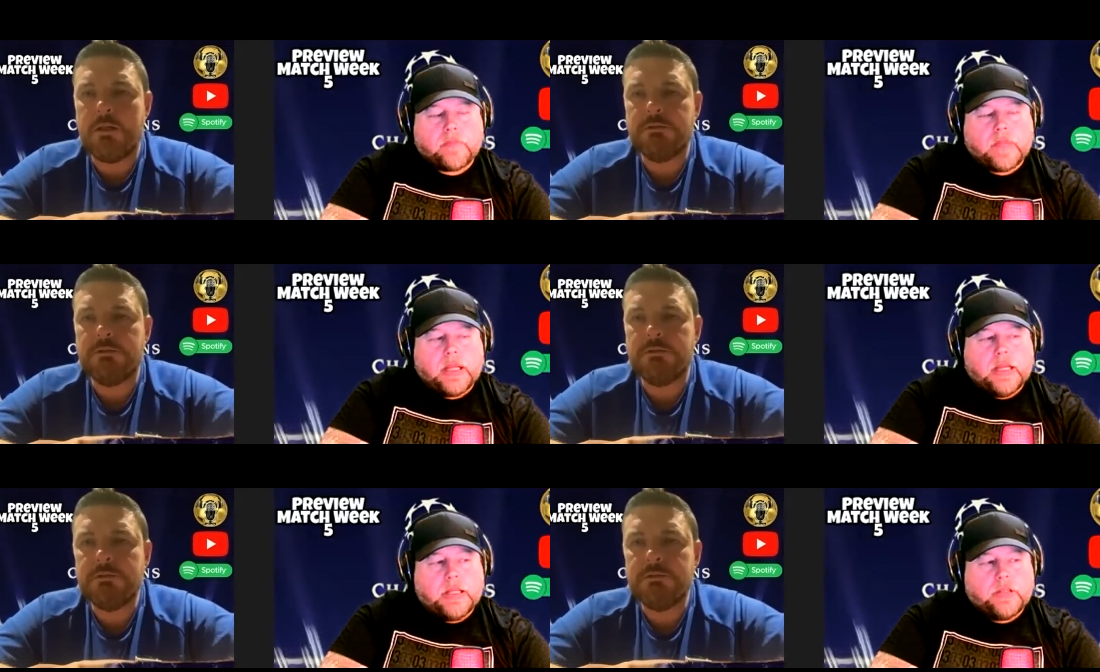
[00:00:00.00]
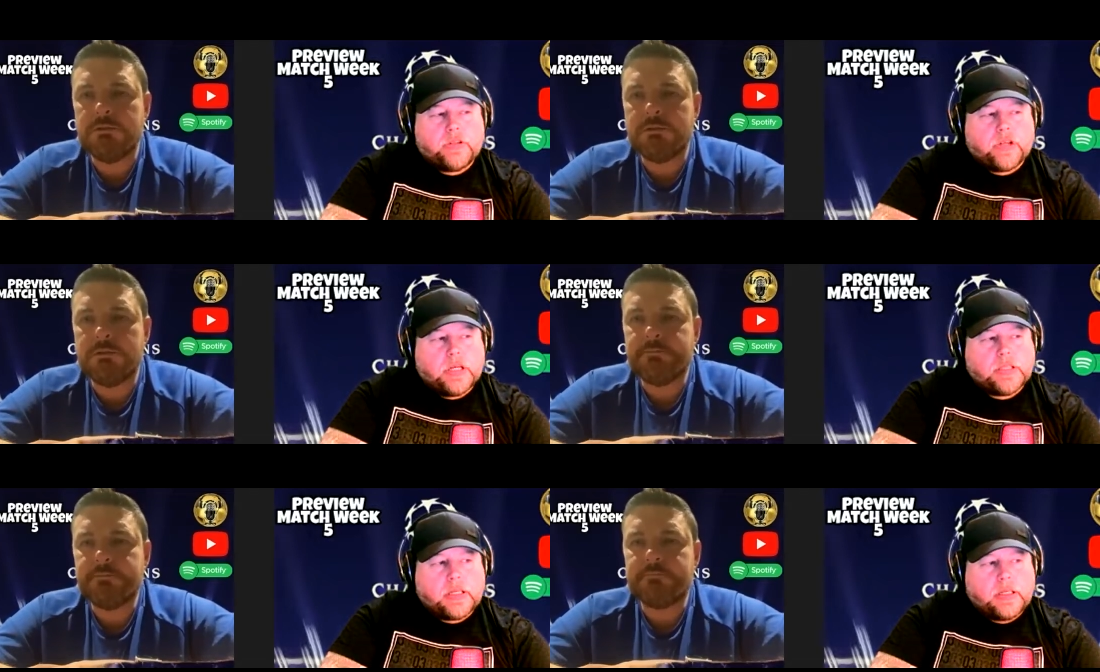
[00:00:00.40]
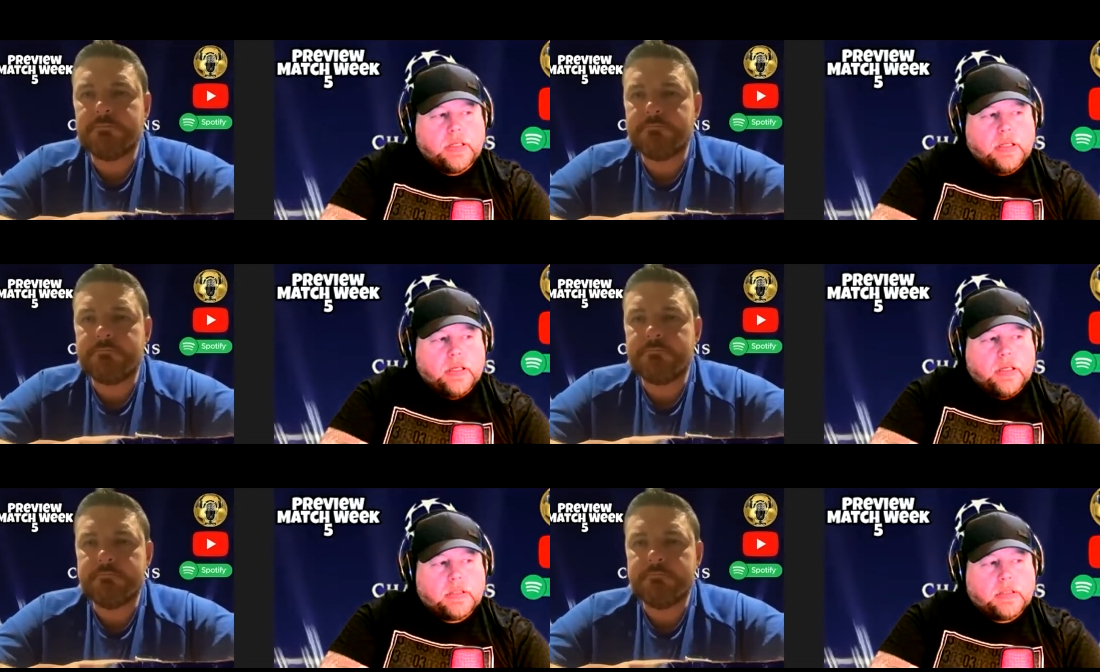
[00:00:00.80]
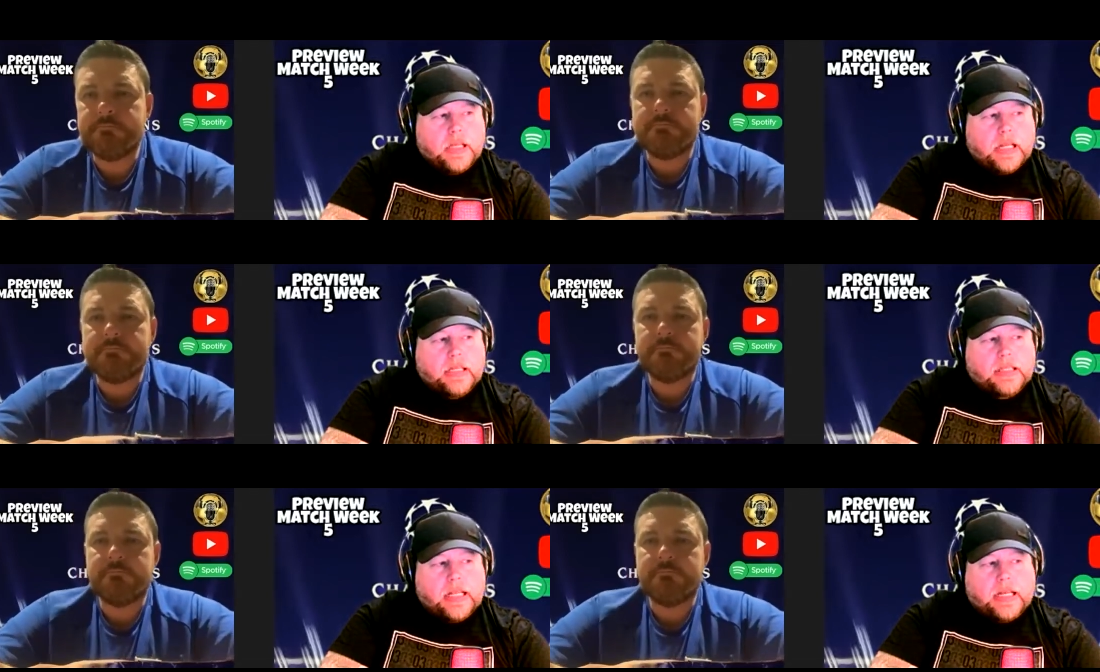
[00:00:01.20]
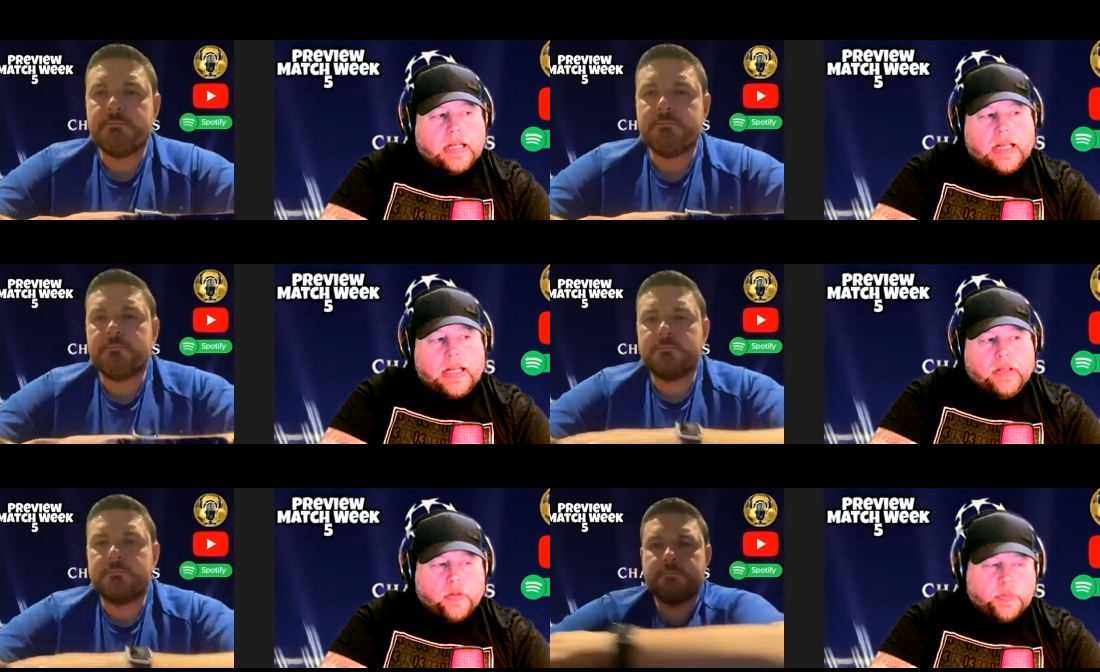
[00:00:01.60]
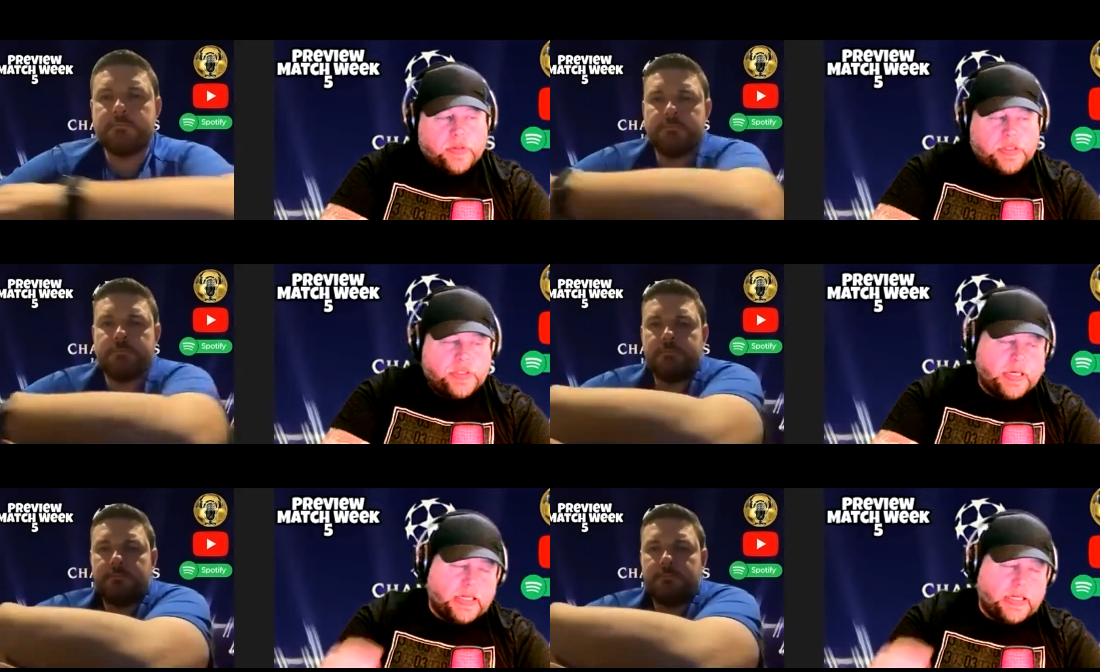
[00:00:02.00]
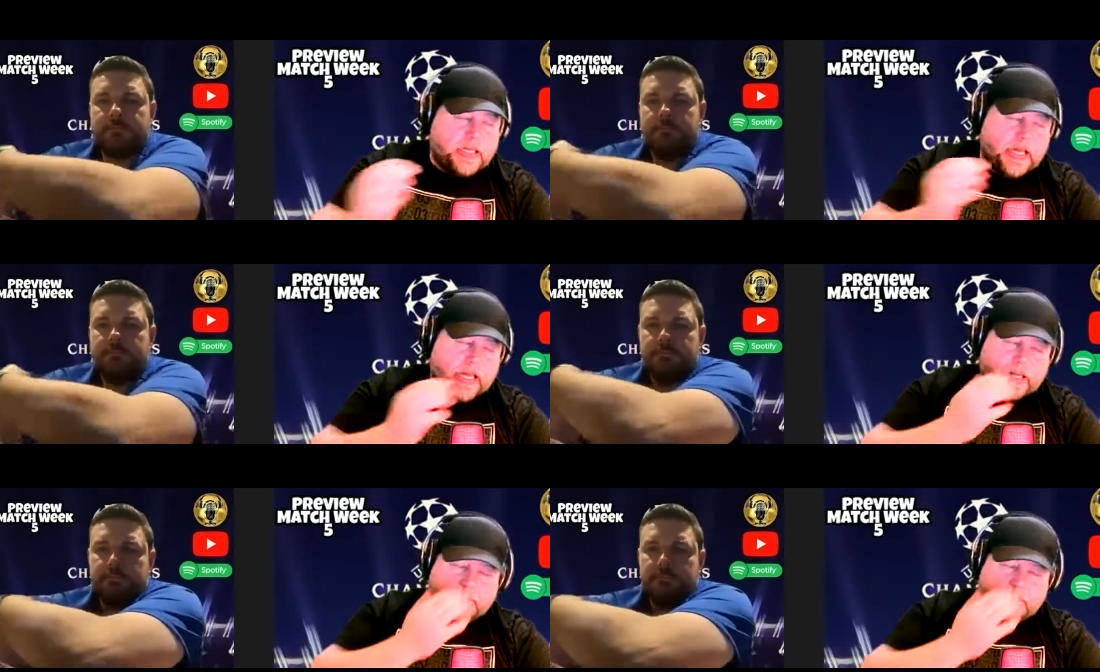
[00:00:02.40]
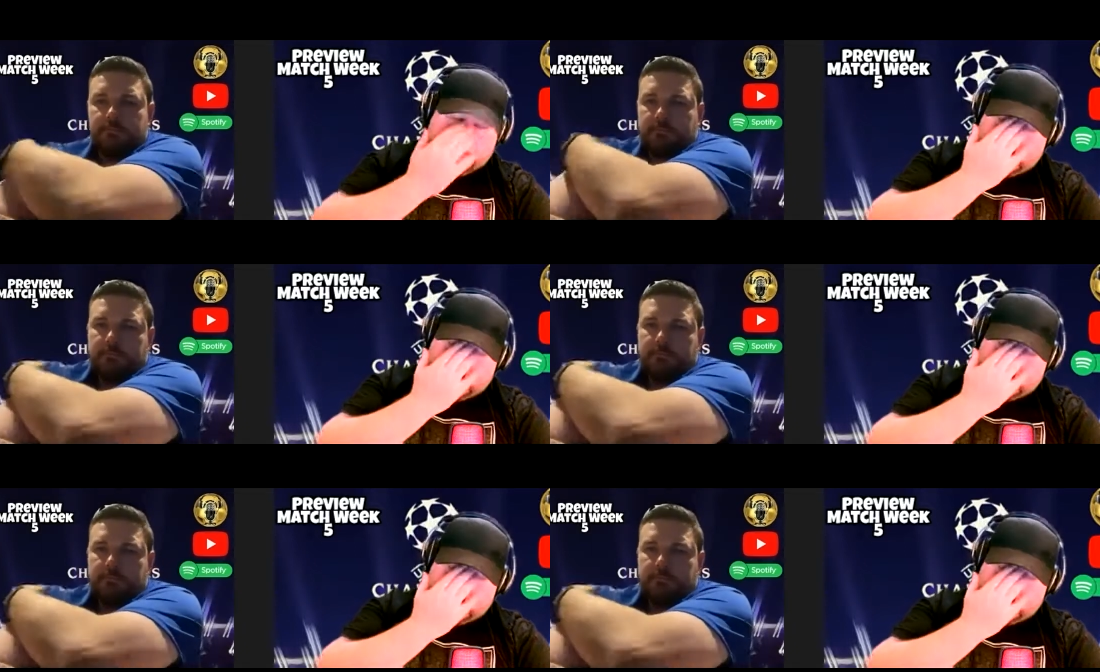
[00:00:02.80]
Speaker 1: Interesting. So that, that'd end up with City then